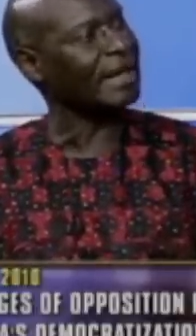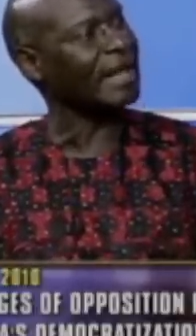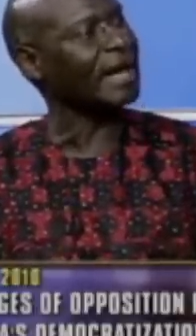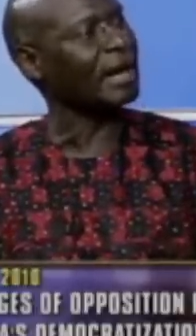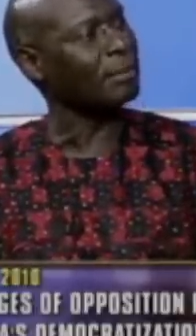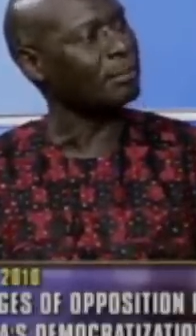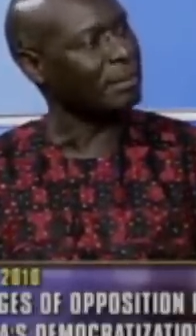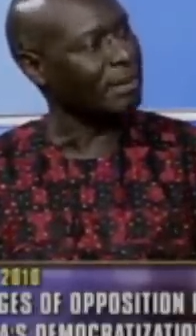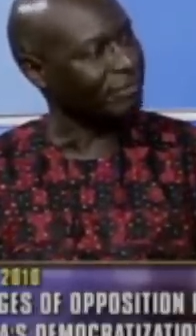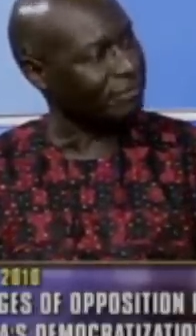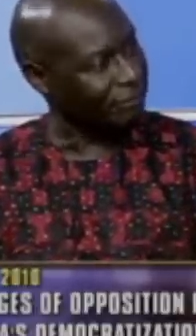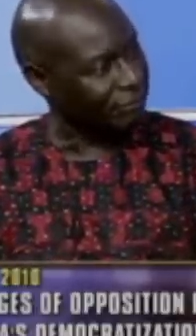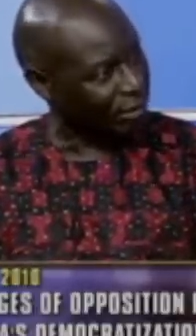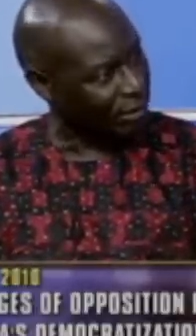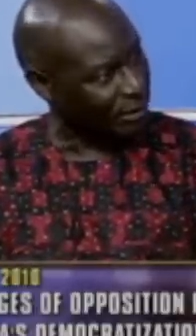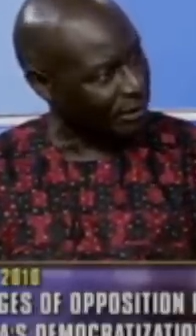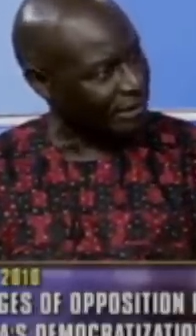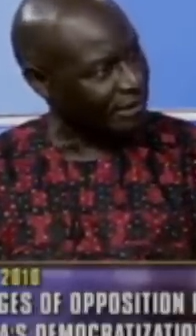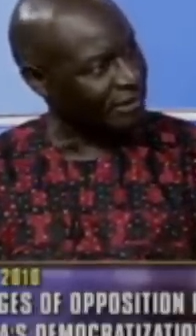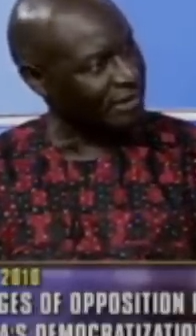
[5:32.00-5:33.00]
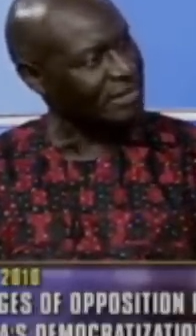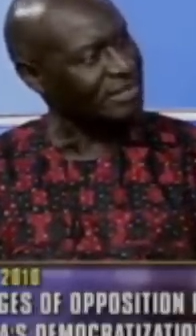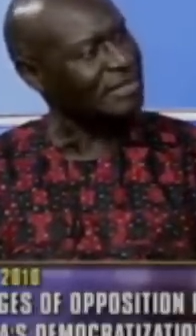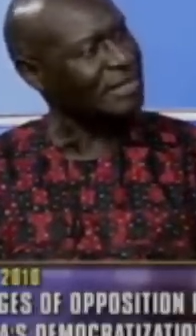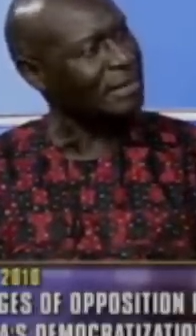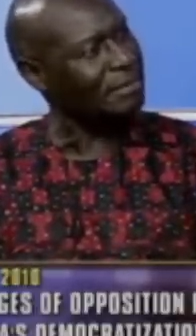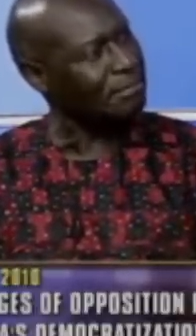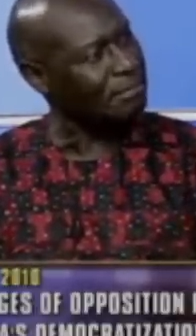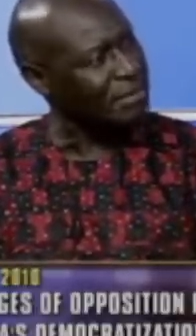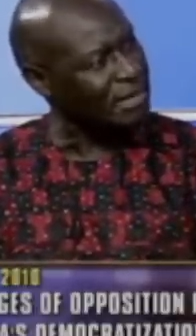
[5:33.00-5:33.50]
are now performing. This
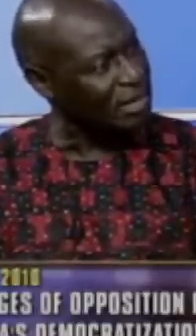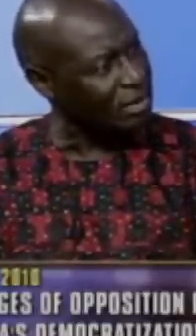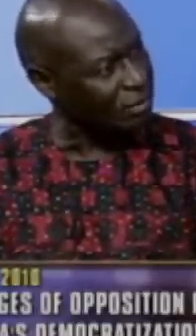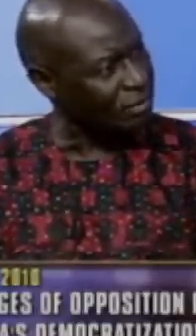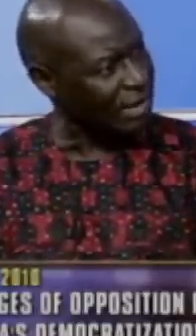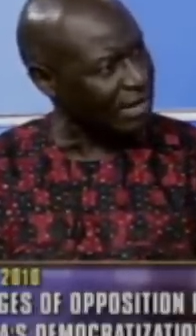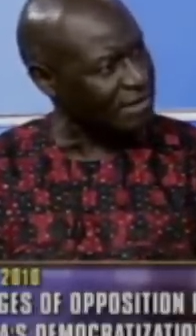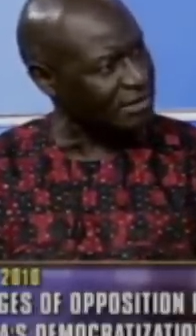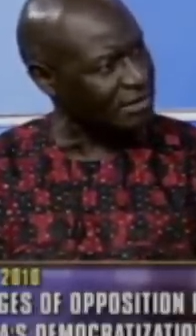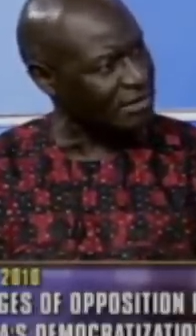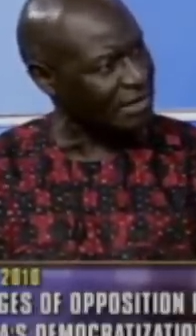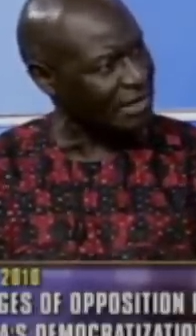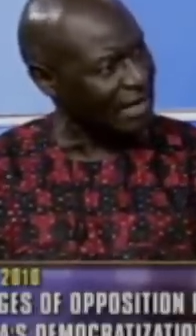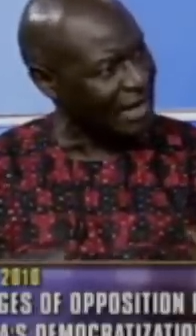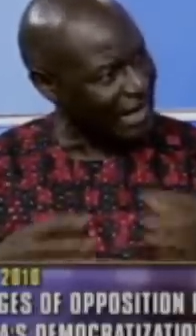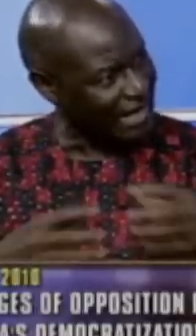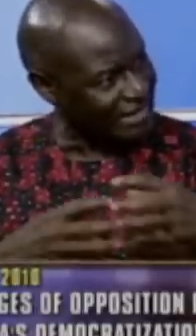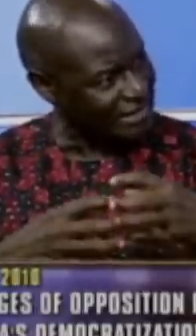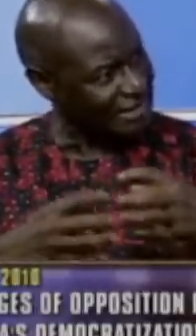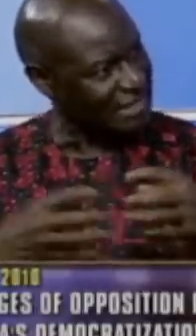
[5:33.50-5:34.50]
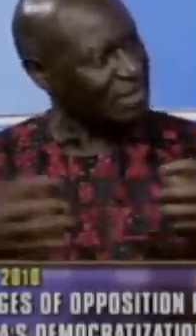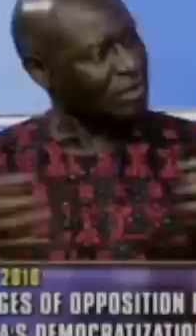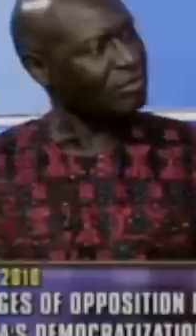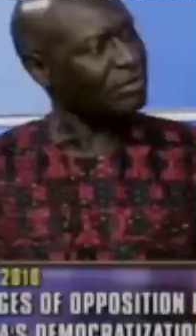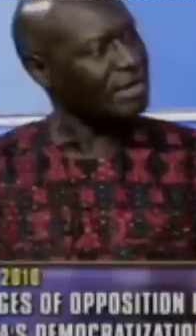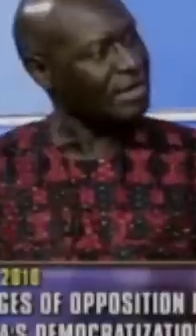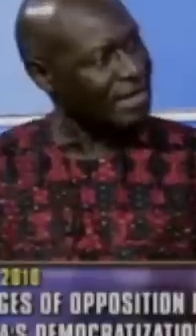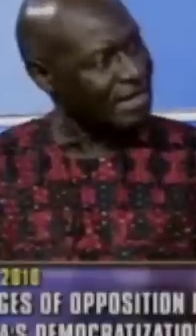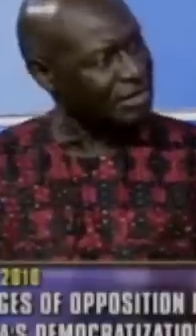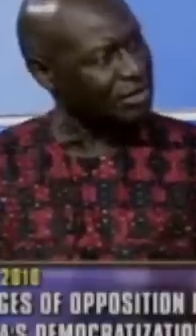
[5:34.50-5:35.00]
is a big crisis, a
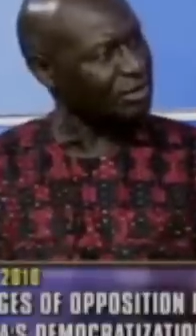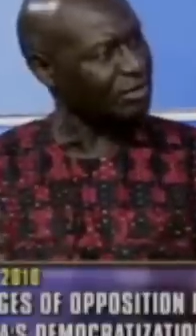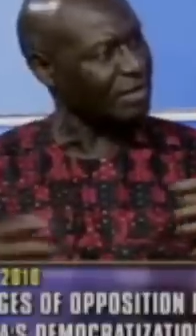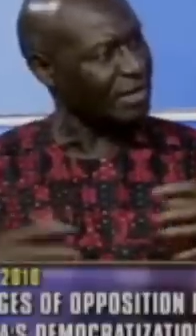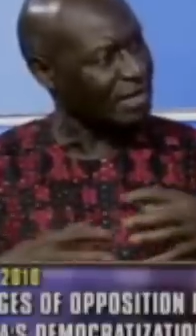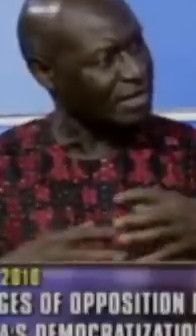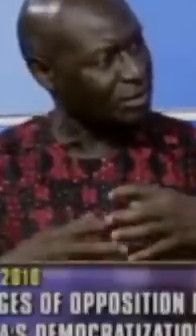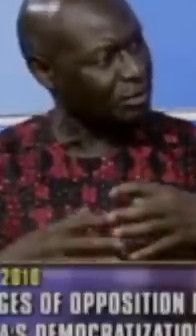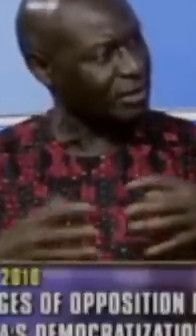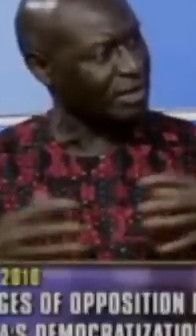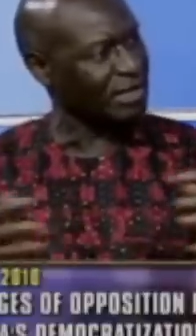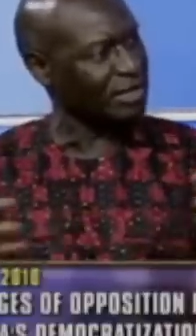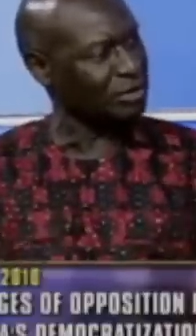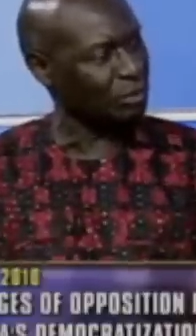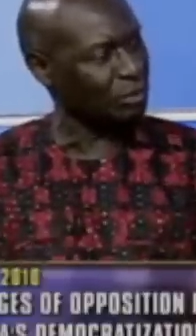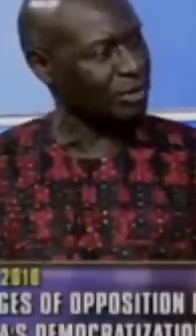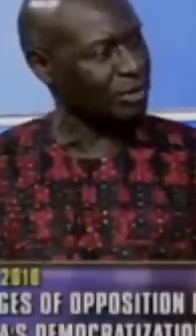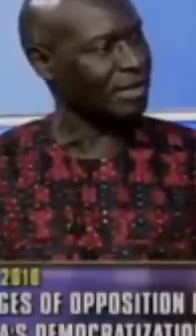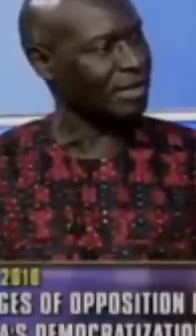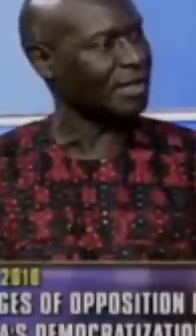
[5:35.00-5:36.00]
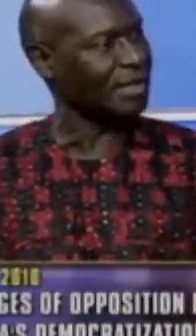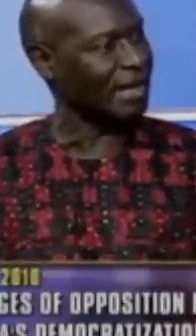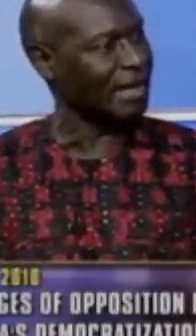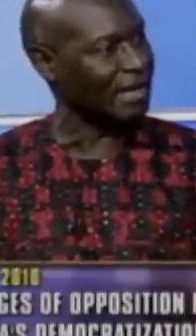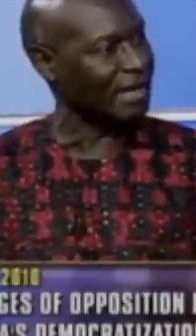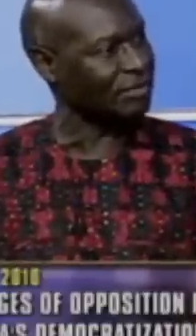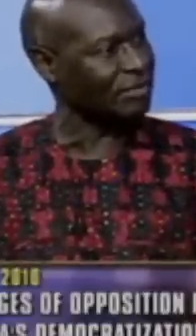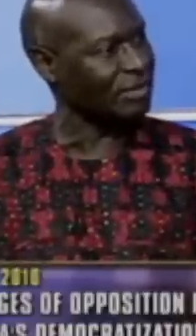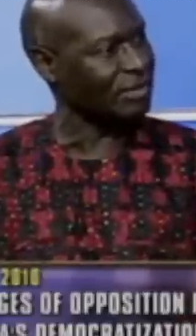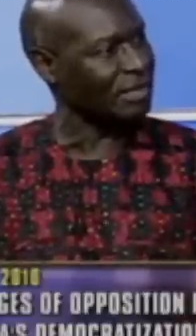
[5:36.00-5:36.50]
segregation in education within the
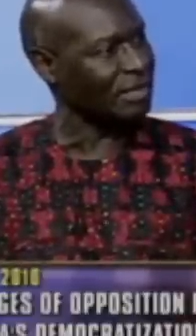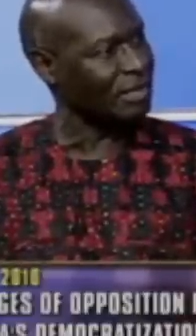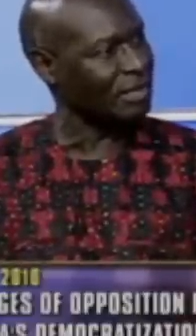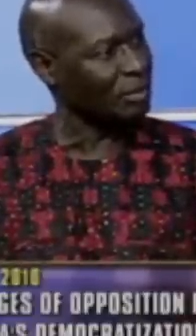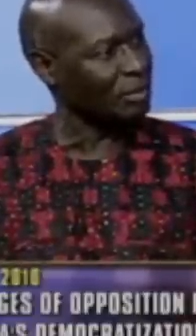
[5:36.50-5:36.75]
country.